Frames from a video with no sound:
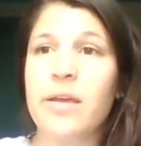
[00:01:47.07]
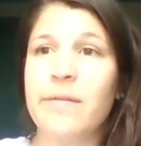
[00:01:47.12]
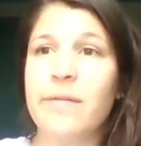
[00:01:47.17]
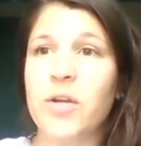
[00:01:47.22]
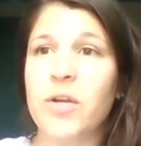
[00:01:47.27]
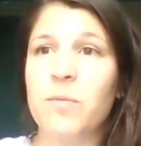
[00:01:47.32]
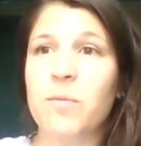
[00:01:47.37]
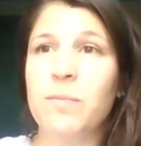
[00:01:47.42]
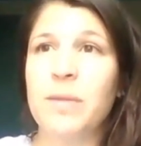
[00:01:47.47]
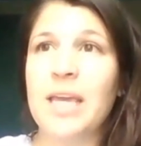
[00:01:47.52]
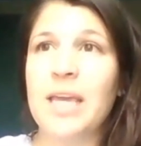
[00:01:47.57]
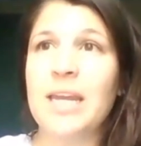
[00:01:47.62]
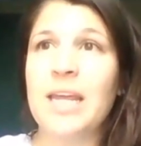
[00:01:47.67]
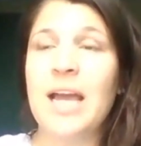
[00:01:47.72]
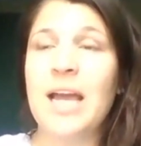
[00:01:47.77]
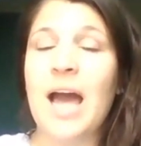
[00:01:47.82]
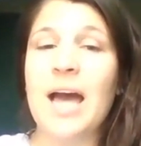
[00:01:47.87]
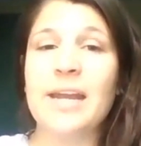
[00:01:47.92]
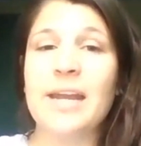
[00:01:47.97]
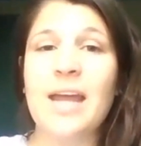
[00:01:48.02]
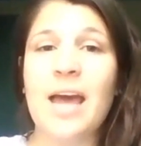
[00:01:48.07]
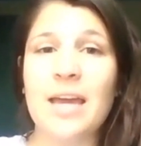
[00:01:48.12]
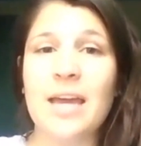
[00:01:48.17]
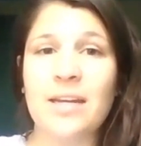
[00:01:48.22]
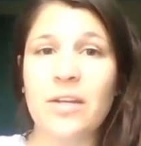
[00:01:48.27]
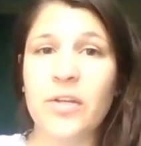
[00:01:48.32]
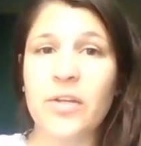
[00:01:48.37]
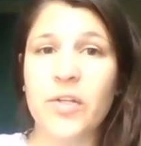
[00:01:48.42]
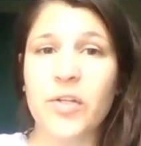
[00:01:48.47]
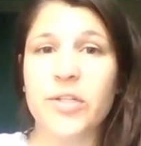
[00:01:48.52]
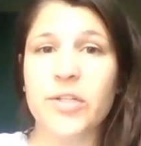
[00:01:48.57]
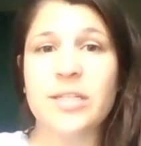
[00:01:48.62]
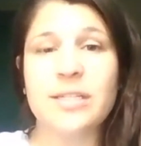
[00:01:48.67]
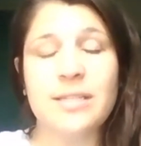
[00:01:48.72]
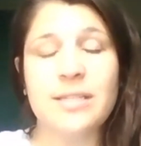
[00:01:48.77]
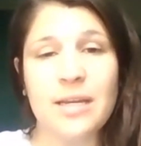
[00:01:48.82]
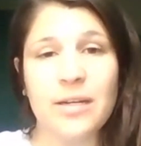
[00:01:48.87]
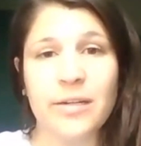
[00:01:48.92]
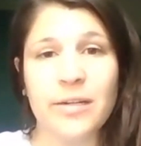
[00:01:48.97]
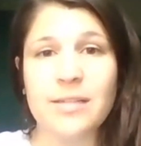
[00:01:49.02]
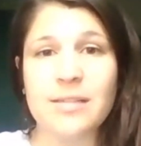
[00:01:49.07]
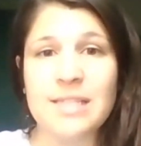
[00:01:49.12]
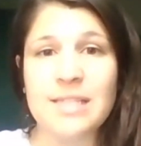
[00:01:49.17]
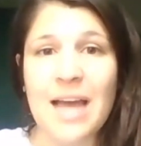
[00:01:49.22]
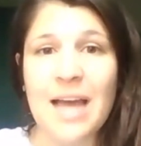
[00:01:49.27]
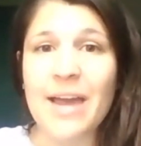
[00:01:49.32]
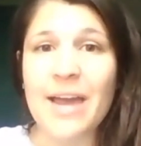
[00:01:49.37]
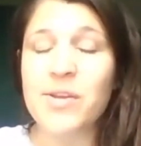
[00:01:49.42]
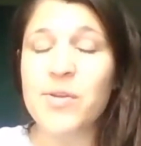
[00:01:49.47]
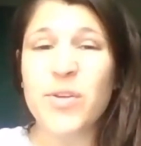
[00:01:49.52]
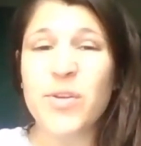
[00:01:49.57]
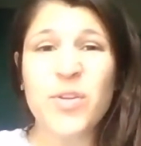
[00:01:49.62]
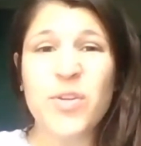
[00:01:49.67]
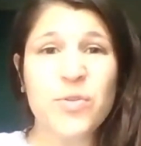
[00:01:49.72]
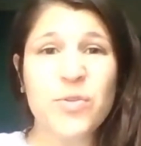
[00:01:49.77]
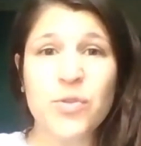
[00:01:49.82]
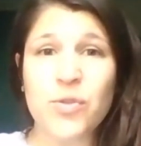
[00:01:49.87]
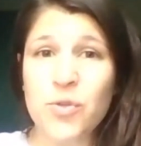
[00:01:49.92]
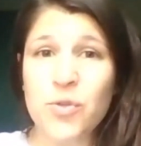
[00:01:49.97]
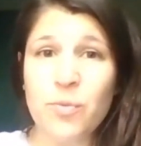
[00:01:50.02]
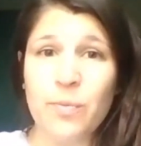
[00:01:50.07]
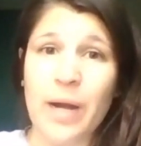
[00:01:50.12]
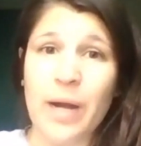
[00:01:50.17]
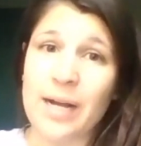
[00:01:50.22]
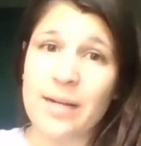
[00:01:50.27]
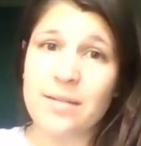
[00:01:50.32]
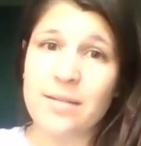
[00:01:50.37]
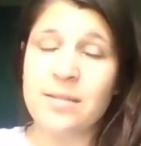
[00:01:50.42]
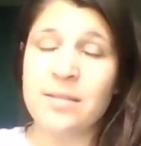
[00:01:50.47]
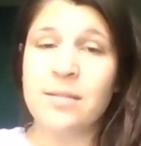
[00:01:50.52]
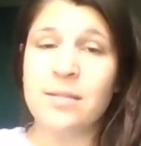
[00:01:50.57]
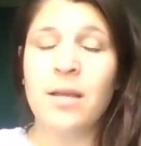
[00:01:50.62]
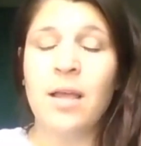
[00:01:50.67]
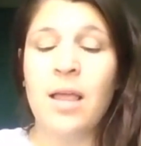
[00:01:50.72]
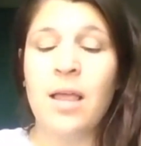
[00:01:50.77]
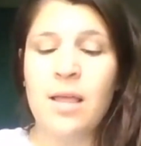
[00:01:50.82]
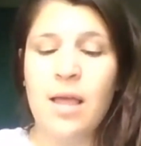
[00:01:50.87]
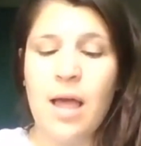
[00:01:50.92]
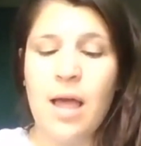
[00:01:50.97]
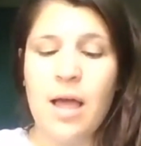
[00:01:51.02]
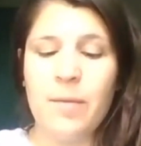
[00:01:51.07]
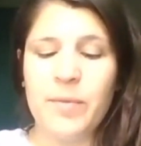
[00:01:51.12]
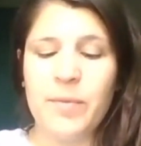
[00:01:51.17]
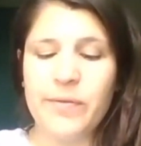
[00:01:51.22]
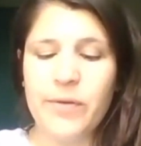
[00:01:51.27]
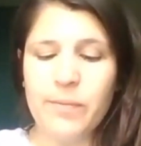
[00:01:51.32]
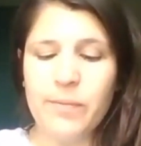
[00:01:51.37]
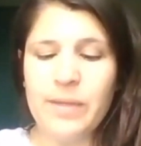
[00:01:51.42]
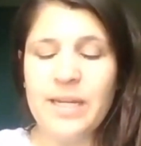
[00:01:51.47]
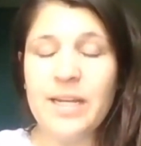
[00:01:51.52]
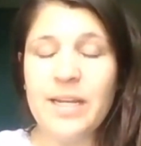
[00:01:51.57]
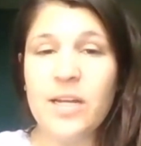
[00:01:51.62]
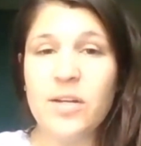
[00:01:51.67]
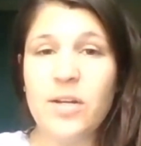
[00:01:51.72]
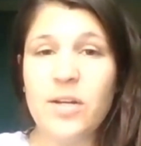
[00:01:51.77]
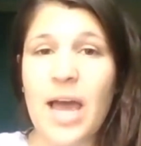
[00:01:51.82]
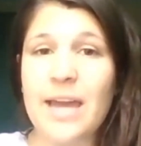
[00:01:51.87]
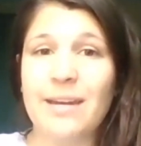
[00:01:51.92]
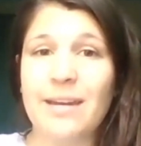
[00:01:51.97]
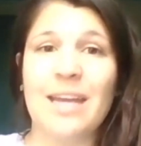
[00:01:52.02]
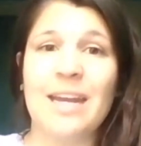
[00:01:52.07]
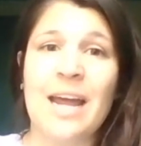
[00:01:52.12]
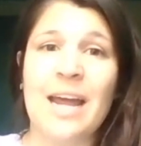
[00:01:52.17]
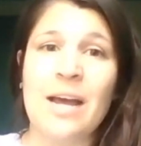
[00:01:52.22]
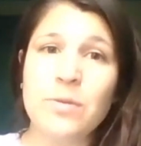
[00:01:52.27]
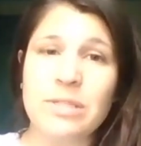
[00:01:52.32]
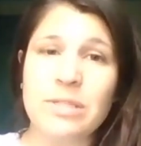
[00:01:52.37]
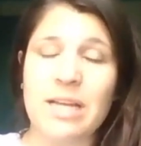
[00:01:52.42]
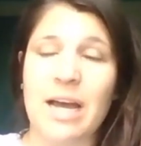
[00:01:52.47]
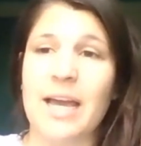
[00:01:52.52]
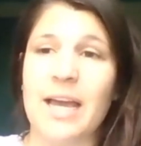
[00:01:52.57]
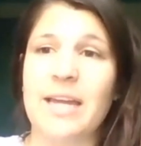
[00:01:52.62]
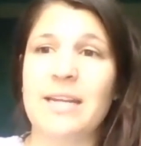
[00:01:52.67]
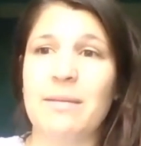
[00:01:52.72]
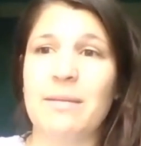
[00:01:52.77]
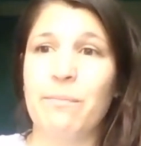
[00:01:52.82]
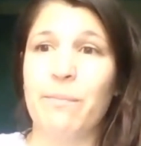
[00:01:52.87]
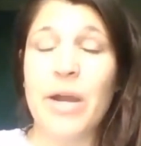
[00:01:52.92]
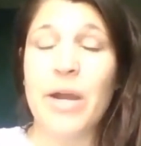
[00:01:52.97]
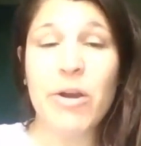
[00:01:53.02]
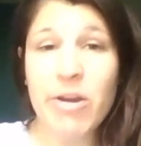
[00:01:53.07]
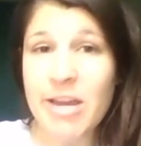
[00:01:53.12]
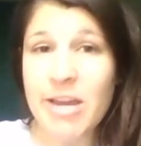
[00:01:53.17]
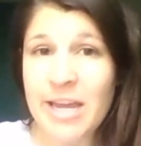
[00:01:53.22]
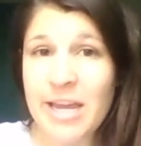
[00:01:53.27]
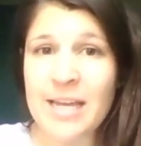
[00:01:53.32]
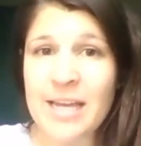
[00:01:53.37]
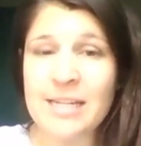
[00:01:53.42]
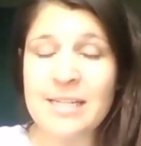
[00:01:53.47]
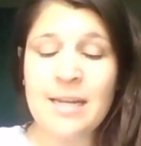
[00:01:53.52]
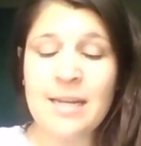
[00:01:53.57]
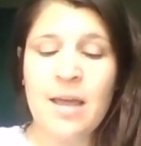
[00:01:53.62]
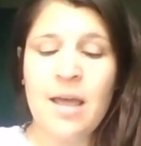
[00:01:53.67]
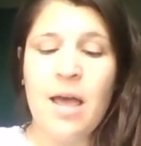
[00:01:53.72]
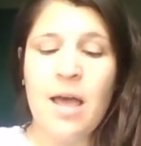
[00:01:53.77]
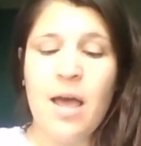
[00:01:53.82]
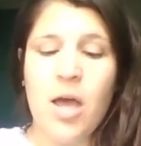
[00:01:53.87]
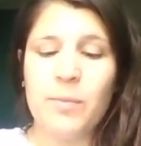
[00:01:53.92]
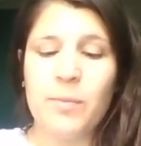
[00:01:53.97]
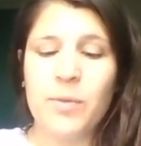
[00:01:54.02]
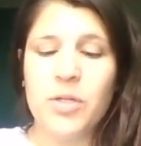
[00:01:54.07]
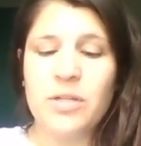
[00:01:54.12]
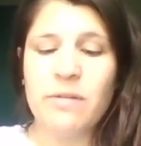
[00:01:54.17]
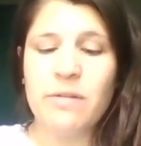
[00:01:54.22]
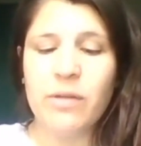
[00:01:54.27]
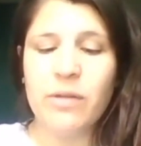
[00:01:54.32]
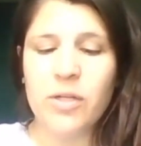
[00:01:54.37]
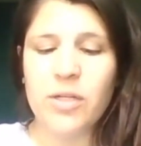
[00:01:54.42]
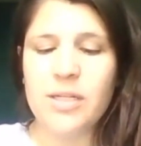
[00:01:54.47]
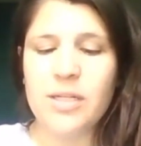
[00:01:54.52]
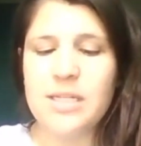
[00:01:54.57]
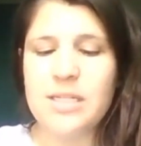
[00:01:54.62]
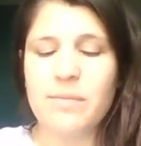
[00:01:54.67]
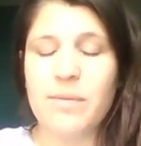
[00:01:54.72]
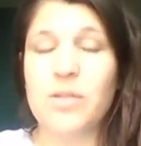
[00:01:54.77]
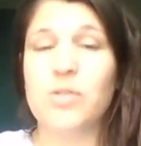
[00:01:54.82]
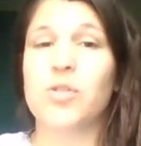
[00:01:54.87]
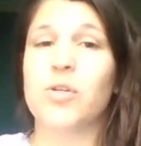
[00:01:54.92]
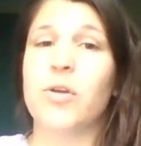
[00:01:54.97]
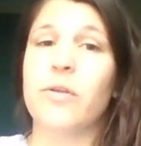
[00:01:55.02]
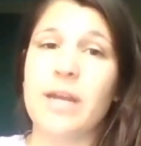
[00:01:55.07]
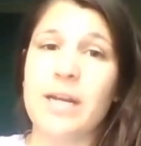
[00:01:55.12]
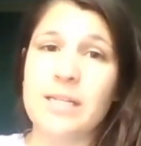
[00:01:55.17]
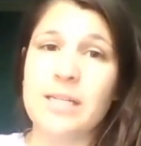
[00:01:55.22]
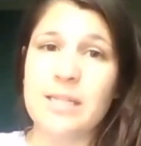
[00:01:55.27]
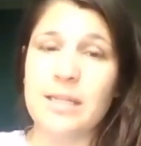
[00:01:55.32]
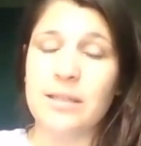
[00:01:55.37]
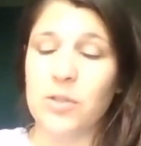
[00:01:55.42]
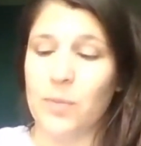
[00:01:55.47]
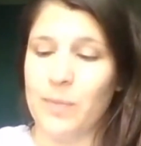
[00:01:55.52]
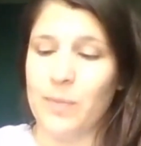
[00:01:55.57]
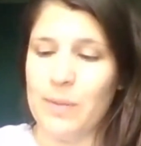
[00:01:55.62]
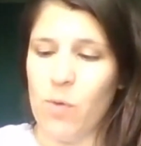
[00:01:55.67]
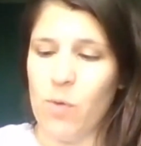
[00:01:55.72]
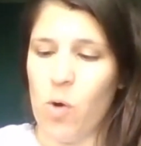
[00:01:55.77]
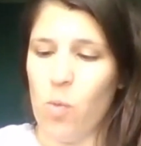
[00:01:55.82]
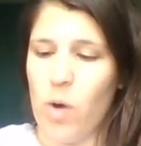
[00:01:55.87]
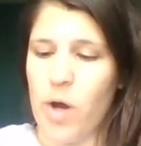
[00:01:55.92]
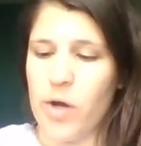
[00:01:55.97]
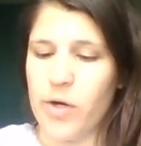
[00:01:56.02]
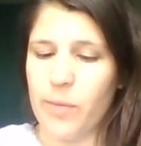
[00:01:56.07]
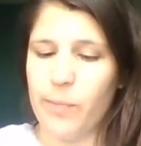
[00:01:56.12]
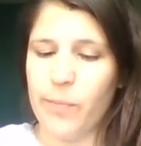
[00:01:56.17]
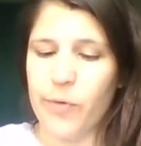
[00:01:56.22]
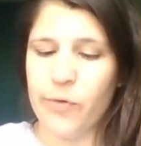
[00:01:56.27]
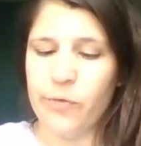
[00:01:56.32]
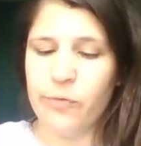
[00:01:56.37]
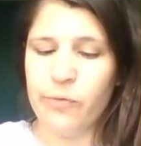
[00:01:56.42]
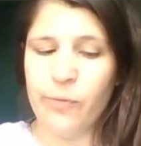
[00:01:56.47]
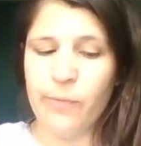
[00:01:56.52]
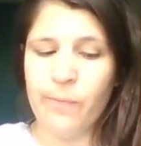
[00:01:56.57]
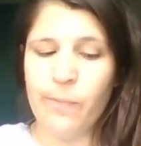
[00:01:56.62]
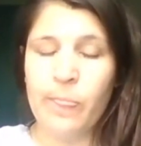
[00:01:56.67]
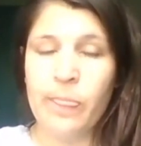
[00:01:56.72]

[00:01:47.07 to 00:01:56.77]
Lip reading: If you're planning on hiding your container inside, you could use a shoebox. But if you're planning on hiding it outside and burying it, you're definitely going to need to make sure that it's a little bit more waterproof.